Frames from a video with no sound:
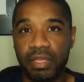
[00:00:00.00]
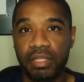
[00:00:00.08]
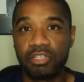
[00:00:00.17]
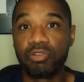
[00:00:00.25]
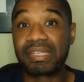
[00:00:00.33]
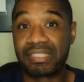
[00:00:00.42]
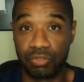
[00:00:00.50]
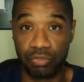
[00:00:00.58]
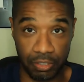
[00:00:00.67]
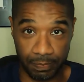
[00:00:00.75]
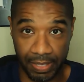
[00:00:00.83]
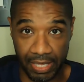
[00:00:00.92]
do I still
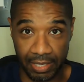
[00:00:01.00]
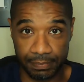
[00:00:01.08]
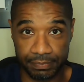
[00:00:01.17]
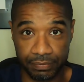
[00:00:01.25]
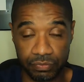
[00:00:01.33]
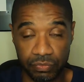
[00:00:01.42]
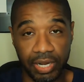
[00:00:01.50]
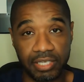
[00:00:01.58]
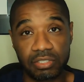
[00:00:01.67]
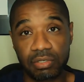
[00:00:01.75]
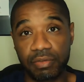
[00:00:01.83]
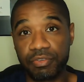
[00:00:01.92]
get paid? right?
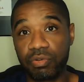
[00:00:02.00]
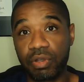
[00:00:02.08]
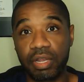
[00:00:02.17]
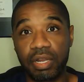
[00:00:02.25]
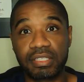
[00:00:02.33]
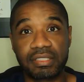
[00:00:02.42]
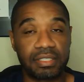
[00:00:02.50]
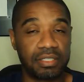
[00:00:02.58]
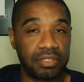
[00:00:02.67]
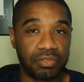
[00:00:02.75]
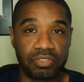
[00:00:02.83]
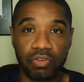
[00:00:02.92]
So if you are a
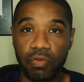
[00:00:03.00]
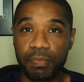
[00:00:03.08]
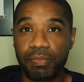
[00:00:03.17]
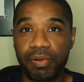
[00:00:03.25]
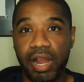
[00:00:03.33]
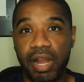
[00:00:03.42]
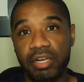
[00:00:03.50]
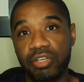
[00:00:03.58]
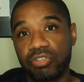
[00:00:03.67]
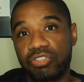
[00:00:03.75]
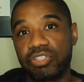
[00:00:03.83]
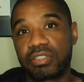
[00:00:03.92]
sole proprietor,
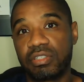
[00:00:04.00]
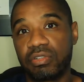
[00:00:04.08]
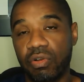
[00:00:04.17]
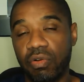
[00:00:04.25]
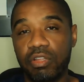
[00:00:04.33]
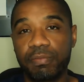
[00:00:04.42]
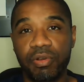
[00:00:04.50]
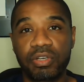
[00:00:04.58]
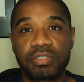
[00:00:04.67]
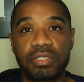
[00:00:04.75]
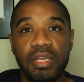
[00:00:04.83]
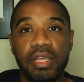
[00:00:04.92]
you're the only
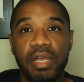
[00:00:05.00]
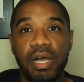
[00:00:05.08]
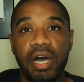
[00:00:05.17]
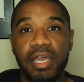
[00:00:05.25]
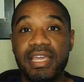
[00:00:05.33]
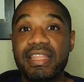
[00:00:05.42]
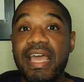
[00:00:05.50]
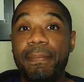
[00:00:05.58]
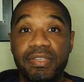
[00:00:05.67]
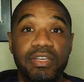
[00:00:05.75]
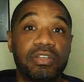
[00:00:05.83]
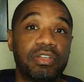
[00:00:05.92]
person in that
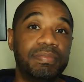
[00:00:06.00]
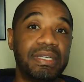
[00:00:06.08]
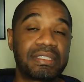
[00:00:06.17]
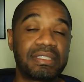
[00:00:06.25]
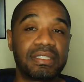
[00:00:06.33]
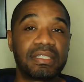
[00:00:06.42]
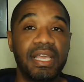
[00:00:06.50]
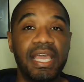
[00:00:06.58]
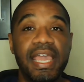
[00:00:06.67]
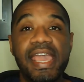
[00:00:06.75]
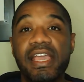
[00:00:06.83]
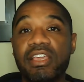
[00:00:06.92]
particular business,
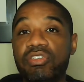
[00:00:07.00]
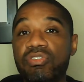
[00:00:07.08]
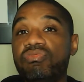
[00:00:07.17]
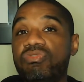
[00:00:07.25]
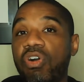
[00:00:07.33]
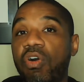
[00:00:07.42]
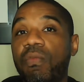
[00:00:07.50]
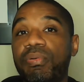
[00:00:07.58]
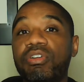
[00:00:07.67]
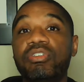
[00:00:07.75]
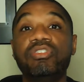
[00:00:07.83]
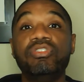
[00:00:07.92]
and you don't
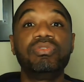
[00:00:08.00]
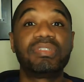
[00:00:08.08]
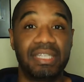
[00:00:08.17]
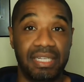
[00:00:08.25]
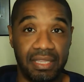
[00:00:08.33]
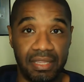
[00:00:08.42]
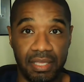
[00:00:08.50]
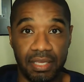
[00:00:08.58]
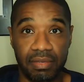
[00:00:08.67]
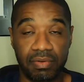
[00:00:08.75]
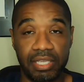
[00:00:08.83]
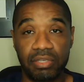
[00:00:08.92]
produce anything,
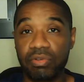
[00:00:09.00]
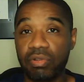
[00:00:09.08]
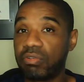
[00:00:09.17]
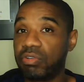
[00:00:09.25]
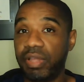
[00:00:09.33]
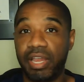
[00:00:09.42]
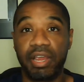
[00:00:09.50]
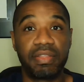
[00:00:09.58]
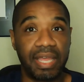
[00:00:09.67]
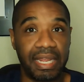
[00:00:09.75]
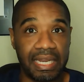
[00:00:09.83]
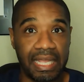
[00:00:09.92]
right? You don't do hair
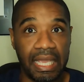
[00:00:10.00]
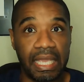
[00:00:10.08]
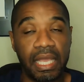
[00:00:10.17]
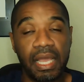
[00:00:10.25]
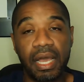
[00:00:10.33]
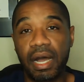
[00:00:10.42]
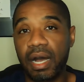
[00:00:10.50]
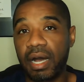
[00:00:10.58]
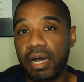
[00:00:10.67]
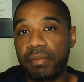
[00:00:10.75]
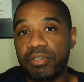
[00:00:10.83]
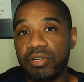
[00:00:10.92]
that day.
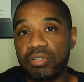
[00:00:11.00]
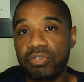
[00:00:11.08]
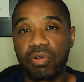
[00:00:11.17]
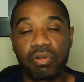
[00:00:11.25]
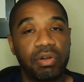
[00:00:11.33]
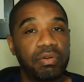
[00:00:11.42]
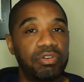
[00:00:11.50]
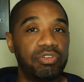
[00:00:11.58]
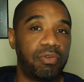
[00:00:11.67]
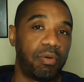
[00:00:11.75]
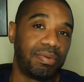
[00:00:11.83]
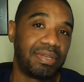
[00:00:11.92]
You don't go and do
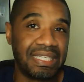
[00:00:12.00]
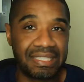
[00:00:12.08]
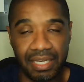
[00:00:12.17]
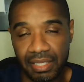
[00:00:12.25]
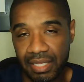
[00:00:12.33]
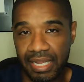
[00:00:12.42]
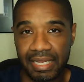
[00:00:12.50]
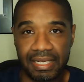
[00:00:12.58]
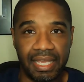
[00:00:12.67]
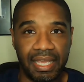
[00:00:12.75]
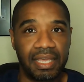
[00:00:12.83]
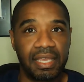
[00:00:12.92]
mobile detailing that
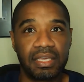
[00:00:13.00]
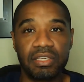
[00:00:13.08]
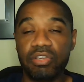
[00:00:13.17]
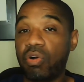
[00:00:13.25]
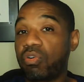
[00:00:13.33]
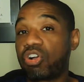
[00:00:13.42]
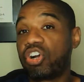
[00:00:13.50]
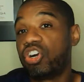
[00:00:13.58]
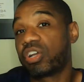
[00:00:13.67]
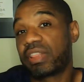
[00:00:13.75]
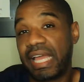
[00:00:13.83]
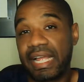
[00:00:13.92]
day. You don't
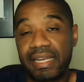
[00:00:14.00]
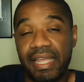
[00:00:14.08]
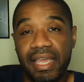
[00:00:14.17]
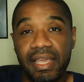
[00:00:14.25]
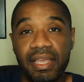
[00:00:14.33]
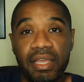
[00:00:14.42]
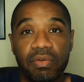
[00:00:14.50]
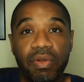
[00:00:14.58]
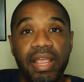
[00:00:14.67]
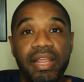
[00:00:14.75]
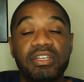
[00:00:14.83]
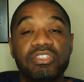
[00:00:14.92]
cook that day,
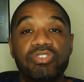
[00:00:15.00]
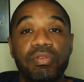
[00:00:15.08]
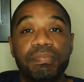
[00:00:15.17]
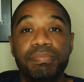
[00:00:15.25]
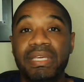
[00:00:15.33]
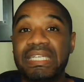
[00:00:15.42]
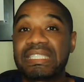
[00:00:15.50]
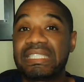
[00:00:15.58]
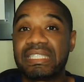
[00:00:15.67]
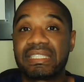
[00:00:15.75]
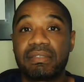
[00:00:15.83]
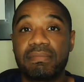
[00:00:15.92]
right? Does your
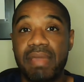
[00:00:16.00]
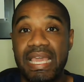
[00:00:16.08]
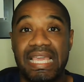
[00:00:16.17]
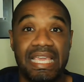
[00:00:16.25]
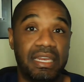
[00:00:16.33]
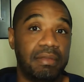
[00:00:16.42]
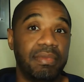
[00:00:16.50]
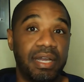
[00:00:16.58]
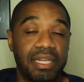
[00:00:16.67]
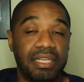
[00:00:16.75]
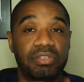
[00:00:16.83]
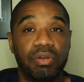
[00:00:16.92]
business make any
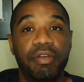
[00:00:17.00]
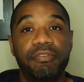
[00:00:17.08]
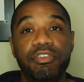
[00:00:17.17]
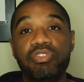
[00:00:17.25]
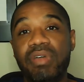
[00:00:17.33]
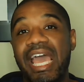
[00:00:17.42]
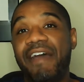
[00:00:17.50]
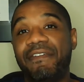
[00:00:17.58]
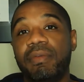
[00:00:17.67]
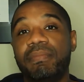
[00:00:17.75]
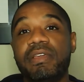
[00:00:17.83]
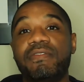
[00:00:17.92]
money? So if you have
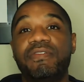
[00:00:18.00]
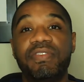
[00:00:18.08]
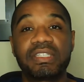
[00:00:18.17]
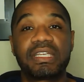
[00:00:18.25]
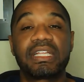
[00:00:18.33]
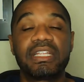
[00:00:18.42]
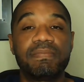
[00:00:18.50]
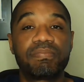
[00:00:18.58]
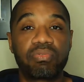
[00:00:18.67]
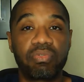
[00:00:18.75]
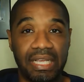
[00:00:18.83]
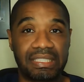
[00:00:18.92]
to be physically
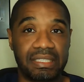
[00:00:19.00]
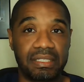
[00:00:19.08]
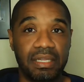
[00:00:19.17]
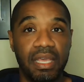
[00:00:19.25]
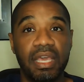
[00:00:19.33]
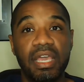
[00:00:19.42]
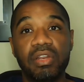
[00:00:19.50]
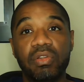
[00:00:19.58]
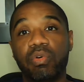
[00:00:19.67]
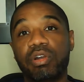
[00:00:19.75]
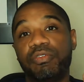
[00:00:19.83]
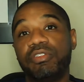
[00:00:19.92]
present in
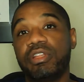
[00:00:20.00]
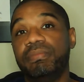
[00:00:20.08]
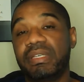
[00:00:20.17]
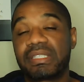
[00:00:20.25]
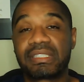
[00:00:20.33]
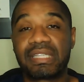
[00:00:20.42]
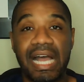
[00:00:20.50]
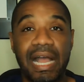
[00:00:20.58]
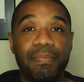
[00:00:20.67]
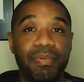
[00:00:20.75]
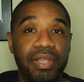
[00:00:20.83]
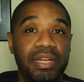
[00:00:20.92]
order for the business to
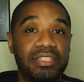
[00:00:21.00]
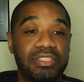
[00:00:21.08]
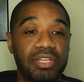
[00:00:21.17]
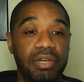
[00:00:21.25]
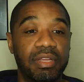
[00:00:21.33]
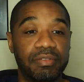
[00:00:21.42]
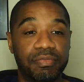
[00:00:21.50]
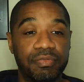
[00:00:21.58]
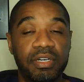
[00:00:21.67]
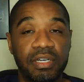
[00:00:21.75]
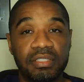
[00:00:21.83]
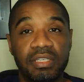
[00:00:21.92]
operate and generate
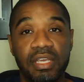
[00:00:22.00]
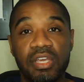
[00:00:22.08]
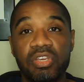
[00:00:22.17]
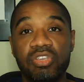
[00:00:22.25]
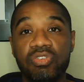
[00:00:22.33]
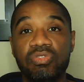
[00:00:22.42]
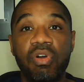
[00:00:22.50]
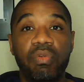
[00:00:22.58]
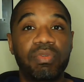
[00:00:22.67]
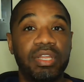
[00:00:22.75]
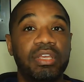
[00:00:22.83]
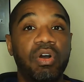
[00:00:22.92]
funds, you don't
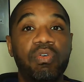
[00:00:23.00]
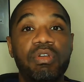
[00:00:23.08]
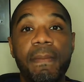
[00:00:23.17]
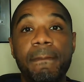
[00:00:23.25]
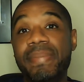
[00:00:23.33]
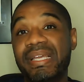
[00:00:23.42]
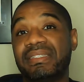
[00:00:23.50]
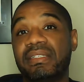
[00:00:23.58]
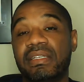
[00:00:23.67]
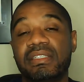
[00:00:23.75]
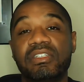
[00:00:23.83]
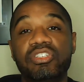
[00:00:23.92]
really own a
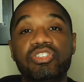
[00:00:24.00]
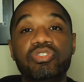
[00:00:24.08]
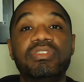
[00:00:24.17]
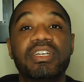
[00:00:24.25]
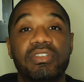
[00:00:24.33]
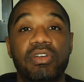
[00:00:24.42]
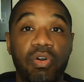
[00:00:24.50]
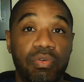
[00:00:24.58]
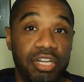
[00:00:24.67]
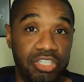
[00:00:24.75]
business. You just own a